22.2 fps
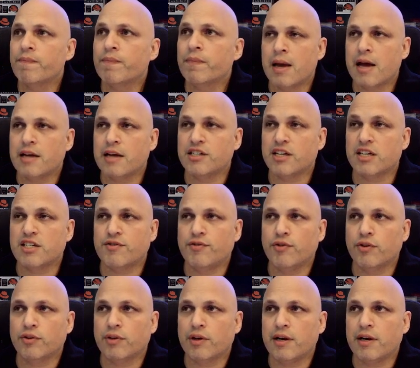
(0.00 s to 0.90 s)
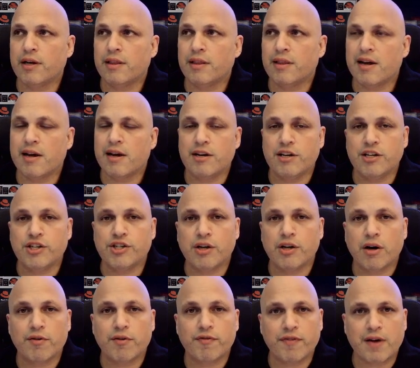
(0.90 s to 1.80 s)
and just filtering the
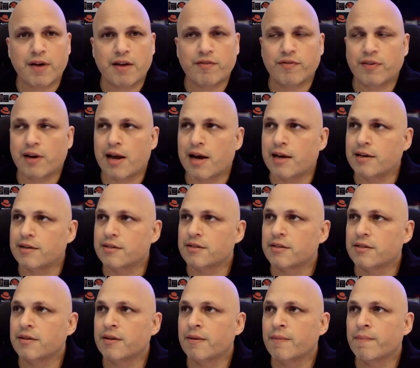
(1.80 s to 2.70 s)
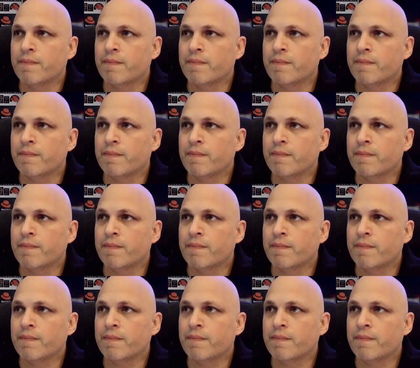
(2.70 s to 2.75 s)
initial 5 lines.